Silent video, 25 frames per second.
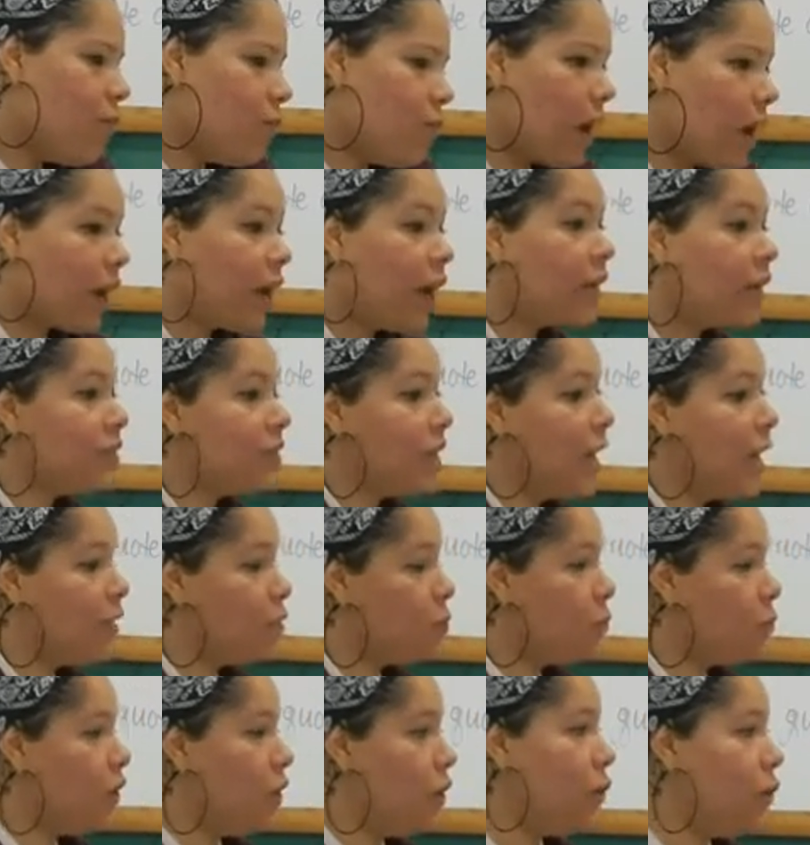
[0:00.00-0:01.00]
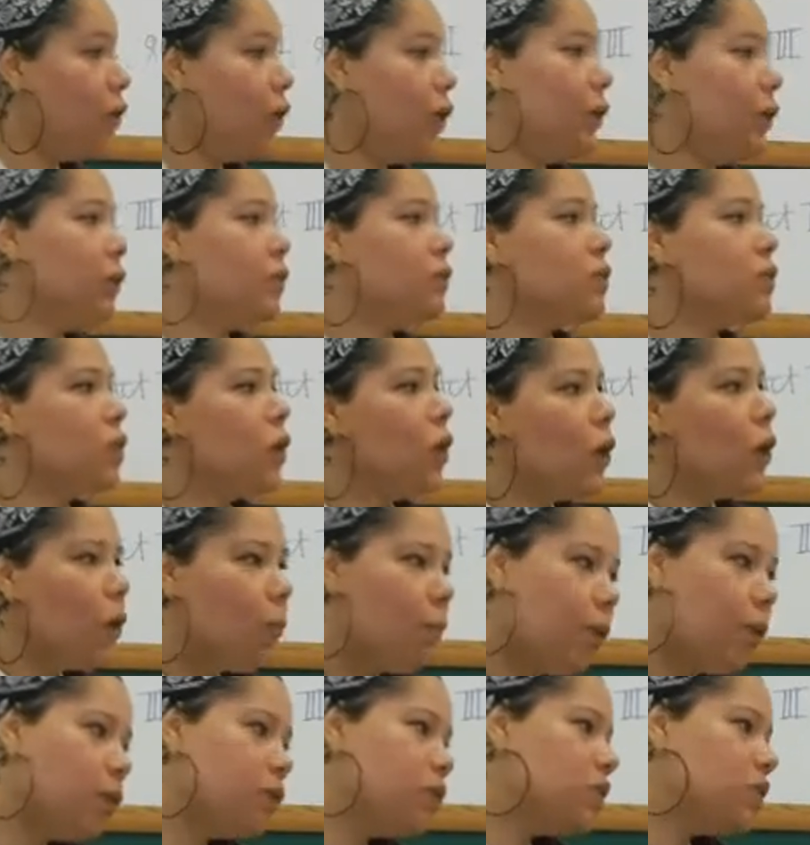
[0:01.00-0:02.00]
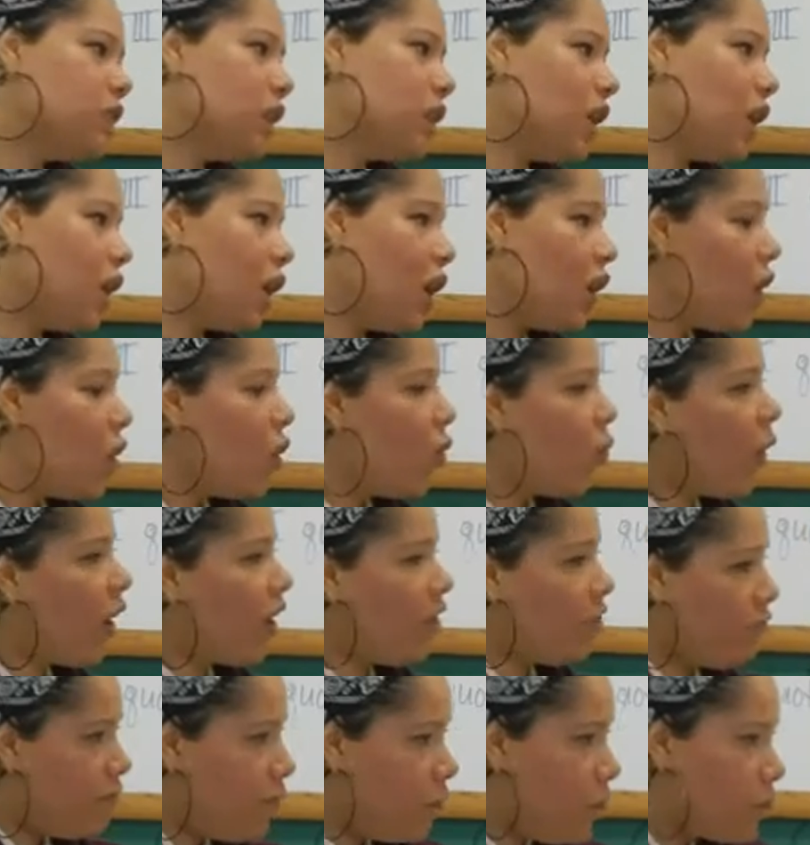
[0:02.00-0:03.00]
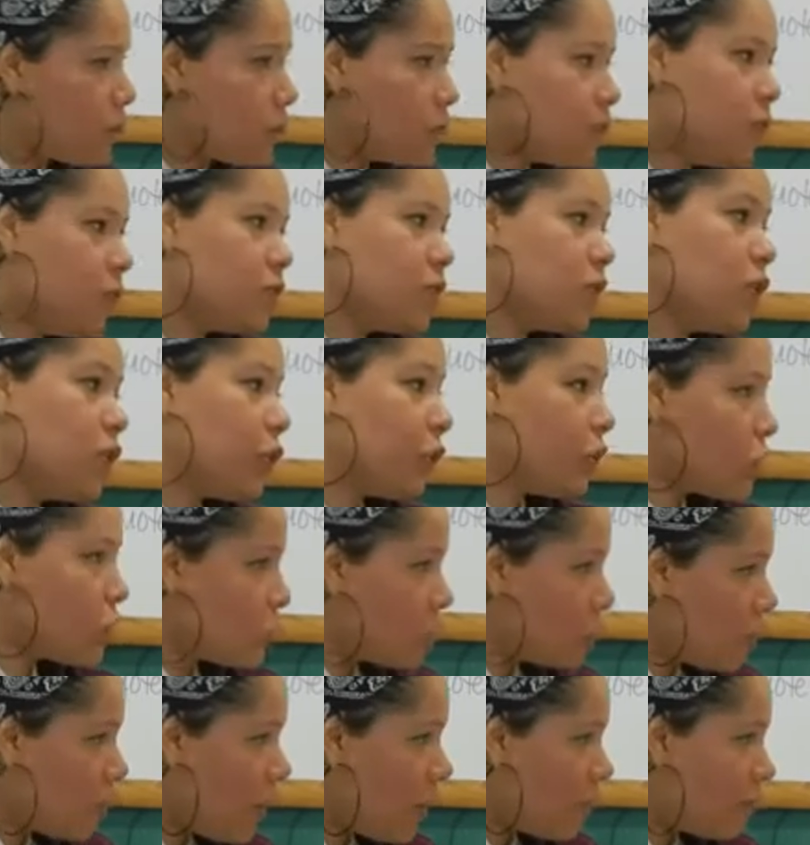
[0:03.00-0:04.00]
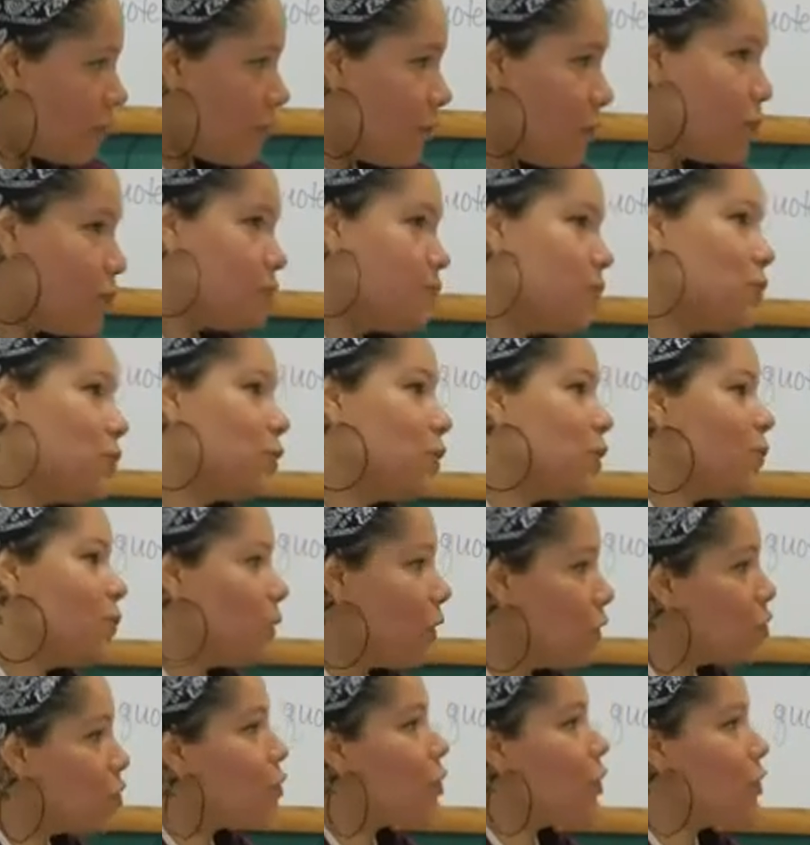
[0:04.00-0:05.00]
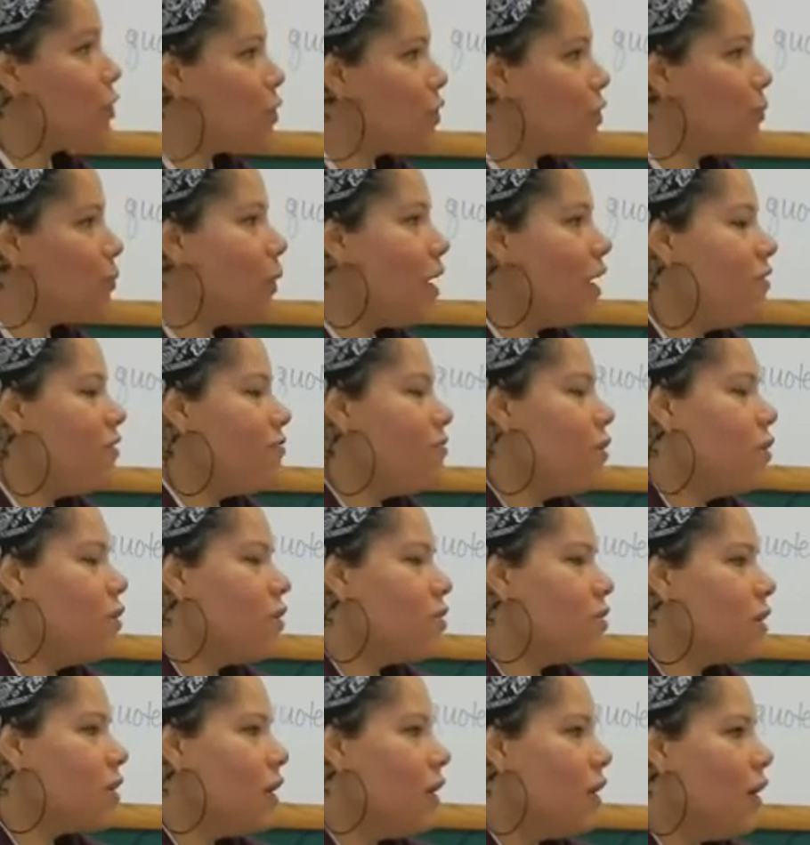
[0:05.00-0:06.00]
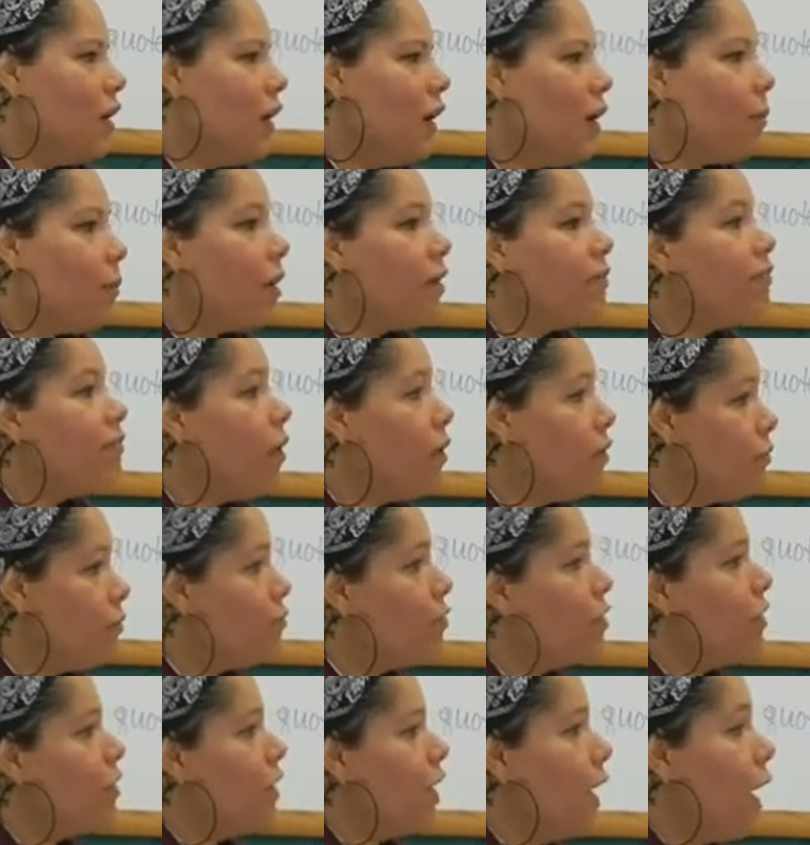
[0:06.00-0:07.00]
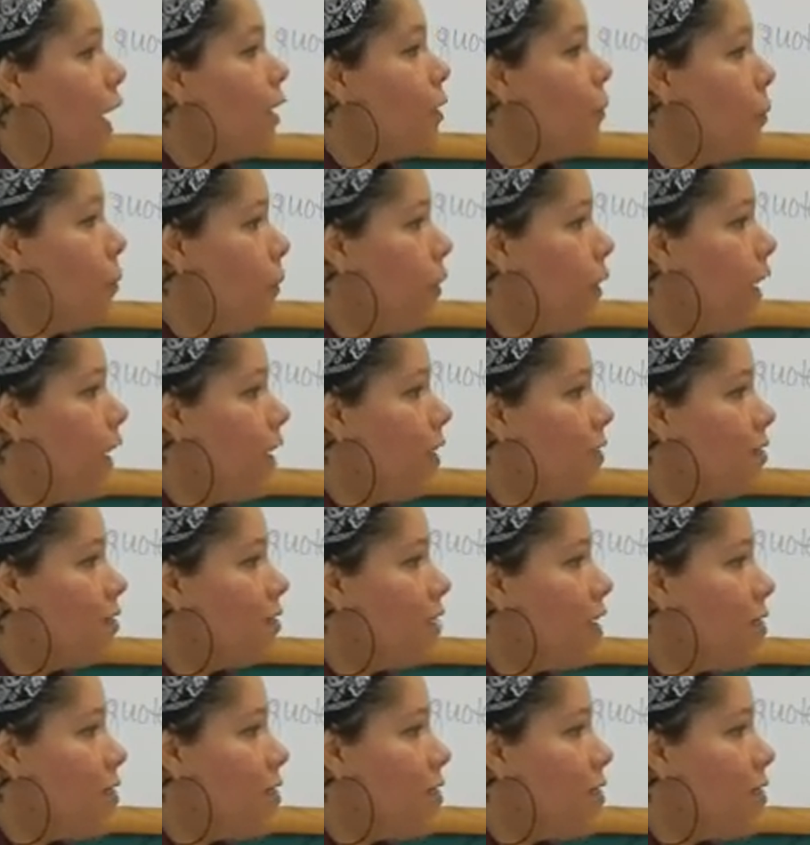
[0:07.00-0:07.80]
When I got to SPU, and it was mostly white folks, mostly Christian white folks, mostly rich Christian white folks, I felt really out of place.